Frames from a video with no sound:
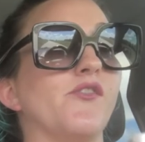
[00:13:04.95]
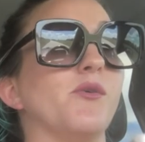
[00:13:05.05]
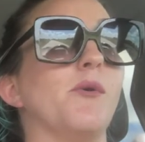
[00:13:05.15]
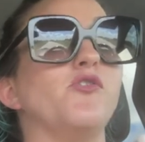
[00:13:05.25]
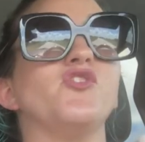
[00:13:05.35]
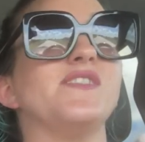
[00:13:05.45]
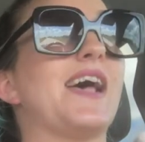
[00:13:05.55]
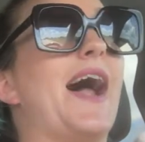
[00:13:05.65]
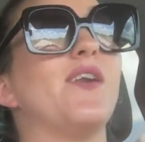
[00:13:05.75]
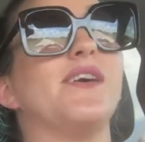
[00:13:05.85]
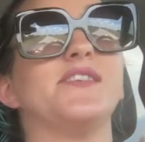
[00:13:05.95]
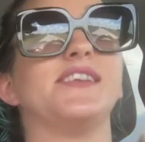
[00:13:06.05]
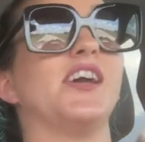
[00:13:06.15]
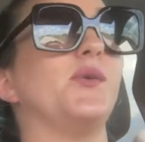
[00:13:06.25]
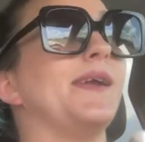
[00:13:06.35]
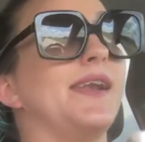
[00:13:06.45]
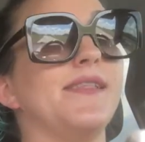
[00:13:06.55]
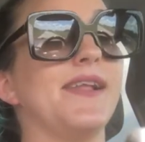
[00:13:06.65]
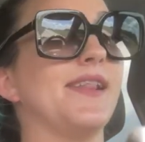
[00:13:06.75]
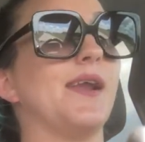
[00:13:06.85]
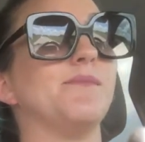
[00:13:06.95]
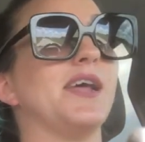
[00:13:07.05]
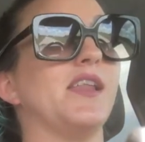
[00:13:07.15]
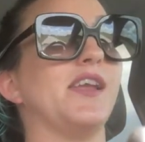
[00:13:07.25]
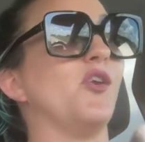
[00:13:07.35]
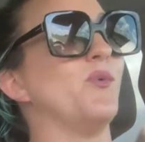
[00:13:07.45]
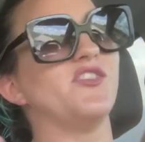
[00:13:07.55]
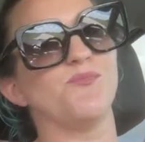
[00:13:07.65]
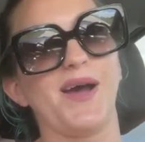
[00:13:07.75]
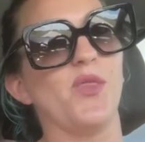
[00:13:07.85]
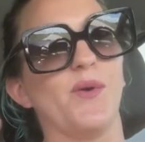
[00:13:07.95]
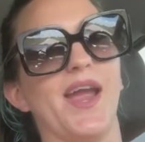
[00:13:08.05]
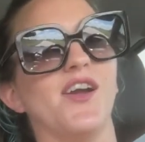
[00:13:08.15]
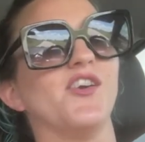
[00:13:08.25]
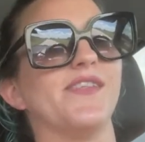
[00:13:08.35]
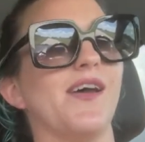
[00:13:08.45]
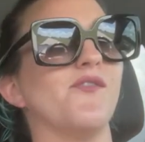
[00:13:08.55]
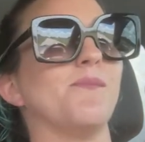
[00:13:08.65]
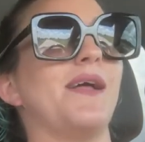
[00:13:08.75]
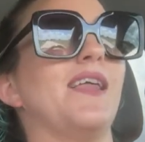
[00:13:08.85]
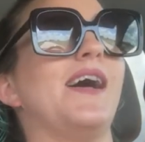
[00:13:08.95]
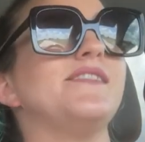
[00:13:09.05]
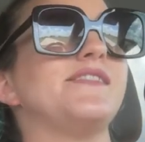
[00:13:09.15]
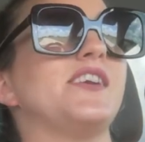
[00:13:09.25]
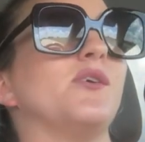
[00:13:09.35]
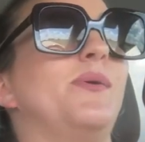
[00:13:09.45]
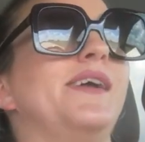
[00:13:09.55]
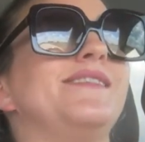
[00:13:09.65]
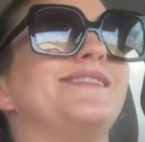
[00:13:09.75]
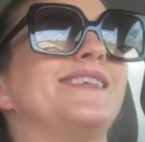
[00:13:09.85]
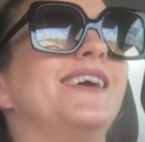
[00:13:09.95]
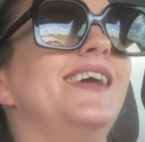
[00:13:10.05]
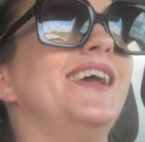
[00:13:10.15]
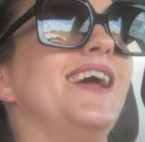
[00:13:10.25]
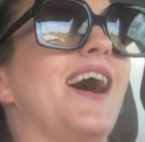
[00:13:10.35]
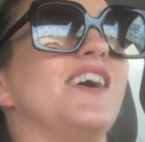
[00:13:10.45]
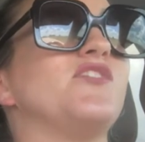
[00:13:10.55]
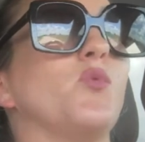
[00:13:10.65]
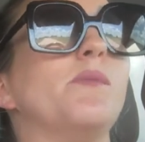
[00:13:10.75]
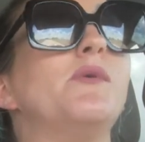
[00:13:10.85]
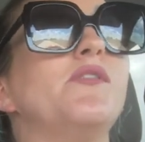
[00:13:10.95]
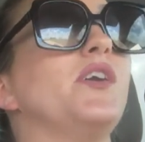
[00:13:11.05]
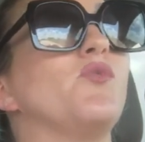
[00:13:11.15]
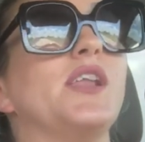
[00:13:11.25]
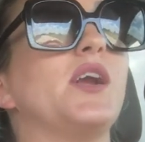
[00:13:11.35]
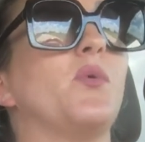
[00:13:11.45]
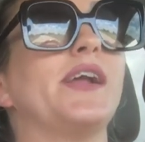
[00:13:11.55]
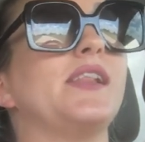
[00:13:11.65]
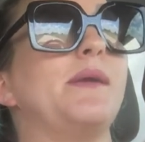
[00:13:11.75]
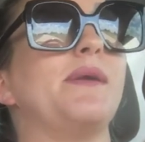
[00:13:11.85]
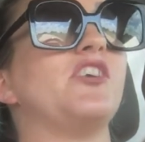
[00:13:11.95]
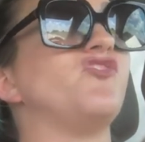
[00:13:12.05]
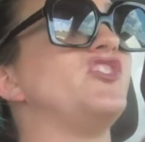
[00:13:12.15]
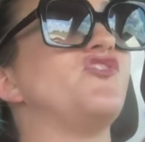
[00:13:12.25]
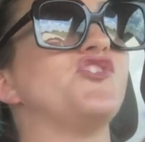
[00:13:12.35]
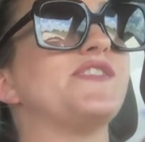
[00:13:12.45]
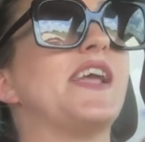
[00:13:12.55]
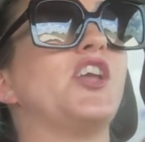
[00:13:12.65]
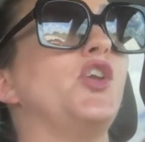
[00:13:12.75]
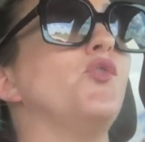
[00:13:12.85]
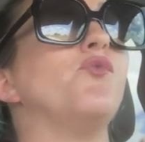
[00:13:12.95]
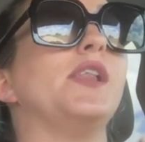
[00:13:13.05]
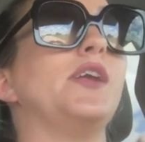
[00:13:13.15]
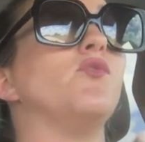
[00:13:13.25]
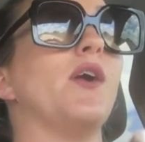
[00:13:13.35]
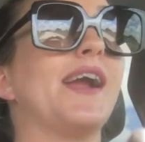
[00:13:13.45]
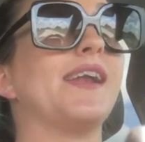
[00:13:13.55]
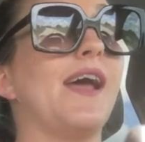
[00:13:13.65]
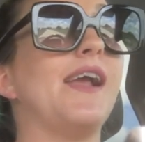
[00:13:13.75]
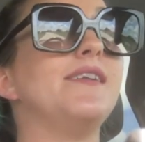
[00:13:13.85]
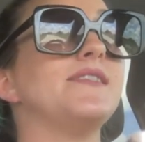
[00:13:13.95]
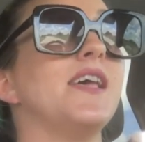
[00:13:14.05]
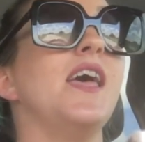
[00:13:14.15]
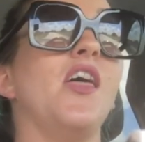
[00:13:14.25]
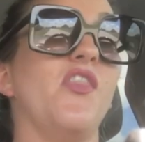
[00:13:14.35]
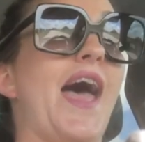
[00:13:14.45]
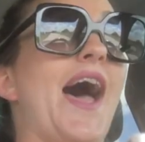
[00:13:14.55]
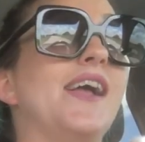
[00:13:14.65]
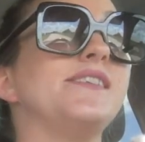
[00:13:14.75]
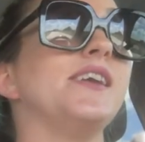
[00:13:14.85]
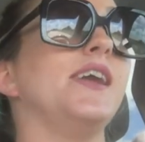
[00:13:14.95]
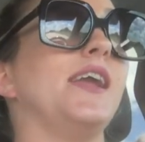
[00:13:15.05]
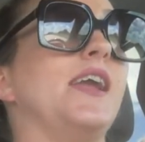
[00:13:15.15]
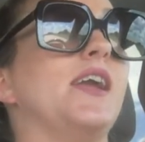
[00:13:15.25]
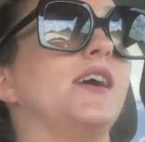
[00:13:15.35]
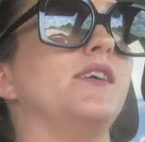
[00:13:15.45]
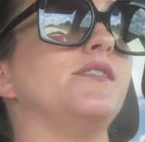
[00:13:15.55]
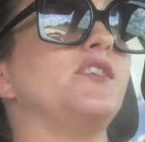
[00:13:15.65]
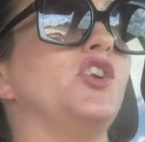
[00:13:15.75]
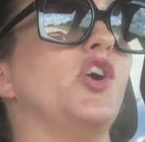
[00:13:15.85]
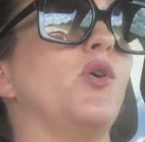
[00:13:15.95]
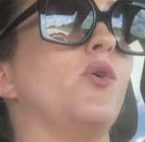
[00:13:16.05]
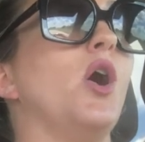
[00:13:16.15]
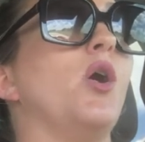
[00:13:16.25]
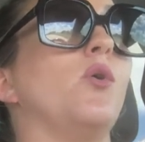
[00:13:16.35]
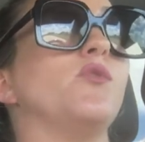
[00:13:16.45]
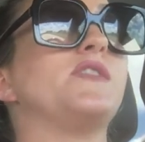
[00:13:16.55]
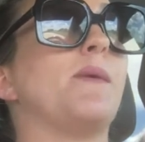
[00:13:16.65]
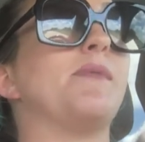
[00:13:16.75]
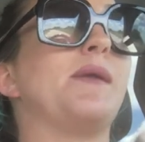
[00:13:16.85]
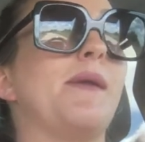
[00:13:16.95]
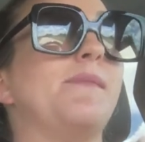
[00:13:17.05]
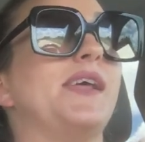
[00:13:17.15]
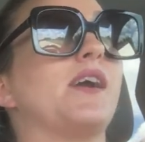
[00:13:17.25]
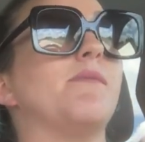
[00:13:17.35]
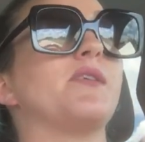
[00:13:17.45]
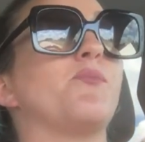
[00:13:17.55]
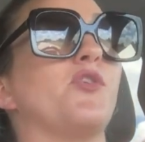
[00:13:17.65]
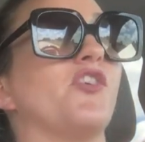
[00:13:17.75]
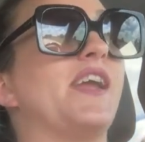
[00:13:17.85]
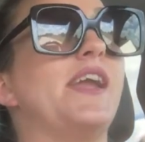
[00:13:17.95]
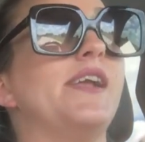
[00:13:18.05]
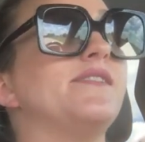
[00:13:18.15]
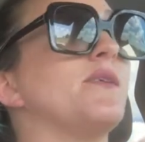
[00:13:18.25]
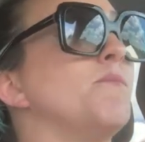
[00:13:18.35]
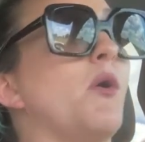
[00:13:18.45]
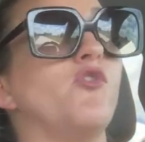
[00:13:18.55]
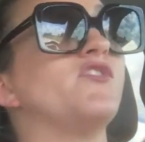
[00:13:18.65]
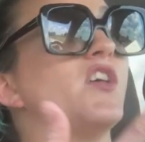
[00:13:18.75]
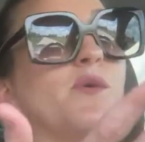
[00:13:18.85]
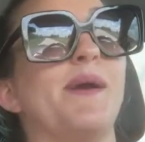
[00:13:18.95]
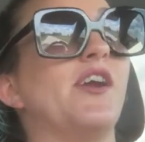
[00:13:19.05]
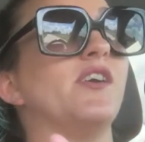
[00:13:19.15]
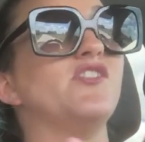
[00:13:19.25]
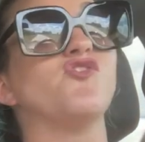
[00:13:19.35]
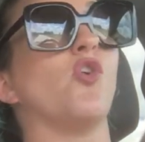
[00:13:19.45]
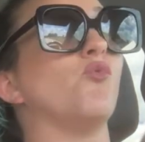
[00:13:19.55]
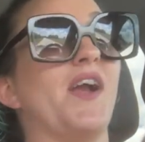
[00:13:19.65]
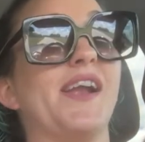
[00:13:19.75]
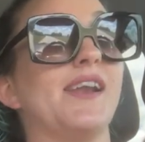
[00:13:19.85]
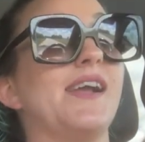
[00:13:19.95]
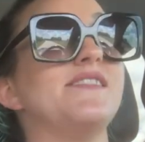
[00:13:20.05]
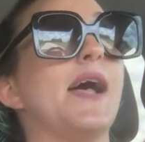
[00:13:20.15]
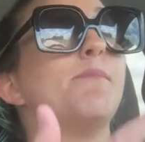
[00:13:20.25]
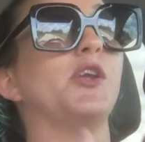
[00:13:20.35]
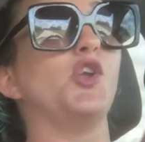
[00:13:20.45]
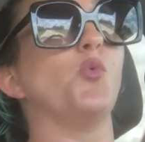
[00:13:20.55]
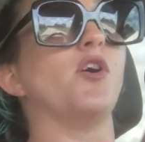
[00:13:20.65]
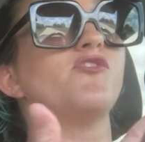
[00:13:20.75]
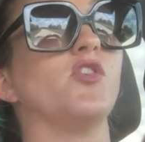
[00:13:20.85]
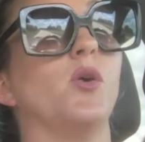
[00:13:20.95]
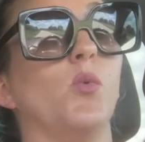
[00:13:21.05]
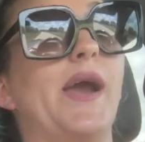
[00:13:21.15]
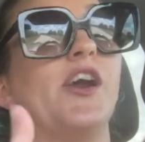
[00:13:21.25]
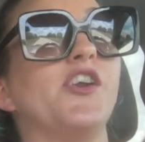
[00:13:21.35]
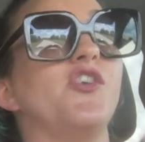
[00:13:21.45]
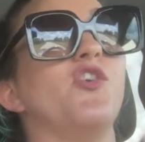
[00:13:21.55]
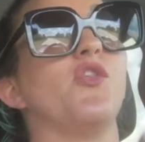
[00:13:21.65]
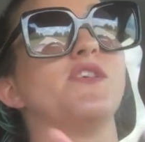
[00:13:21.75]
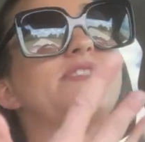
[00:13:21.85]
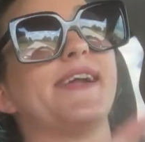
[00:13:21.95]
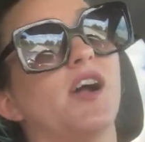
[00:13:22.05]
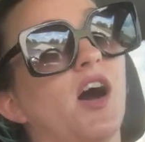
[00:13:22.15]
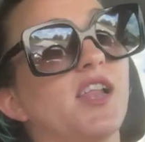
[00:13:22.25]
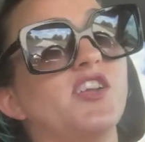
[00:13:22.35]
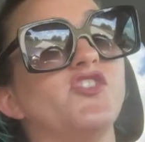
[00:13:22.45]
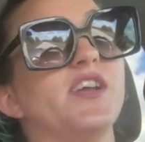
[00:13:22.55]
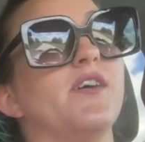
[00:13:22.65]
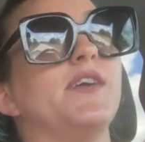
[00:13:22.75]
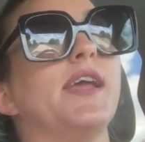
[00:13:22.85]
of your emotions. I don't have to tell you anything that I'm telling you, which, by the way, I heard that from my last therapist. Uh, so we're moving really quickly because she's just like, you really recognize that. And, you know, oh, something maybe that comes up with your kids, most other parents don't recognize that, but you are so aware, you know the psychology of